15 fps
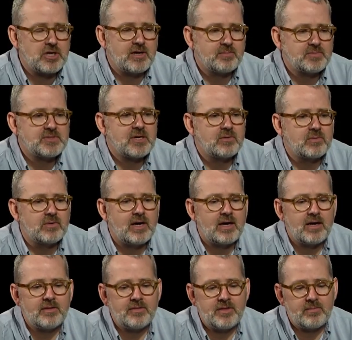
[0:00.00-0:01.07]
Duchamp. So
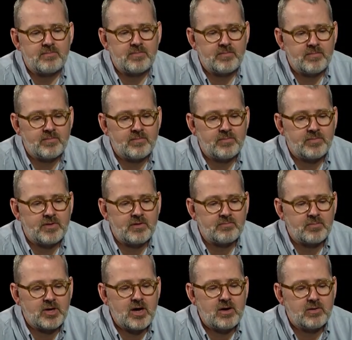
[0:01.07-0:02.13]
uh, yeah. the, the
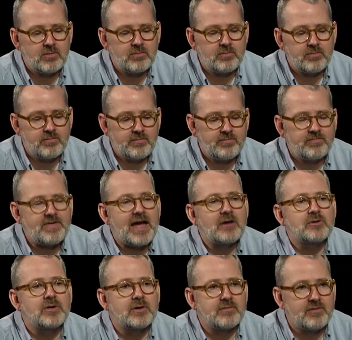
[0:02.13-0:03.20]
co
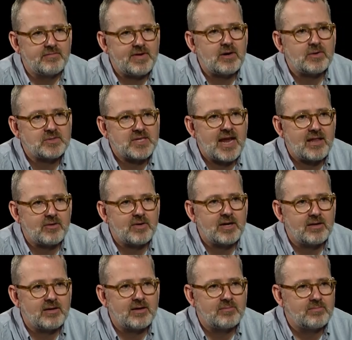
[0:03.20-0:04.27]
founder of the Ferus Gallery,
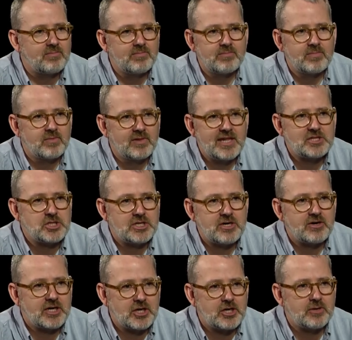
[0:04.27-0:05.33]
a
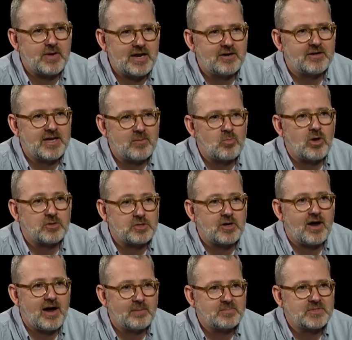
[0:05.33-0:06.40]
legendary curator named Walter
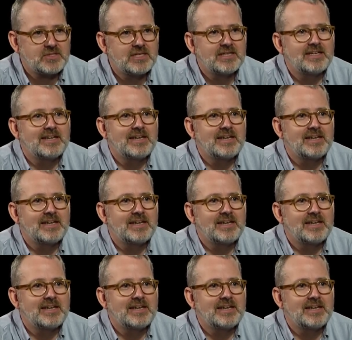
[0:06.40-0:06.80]
Hopps, yeah.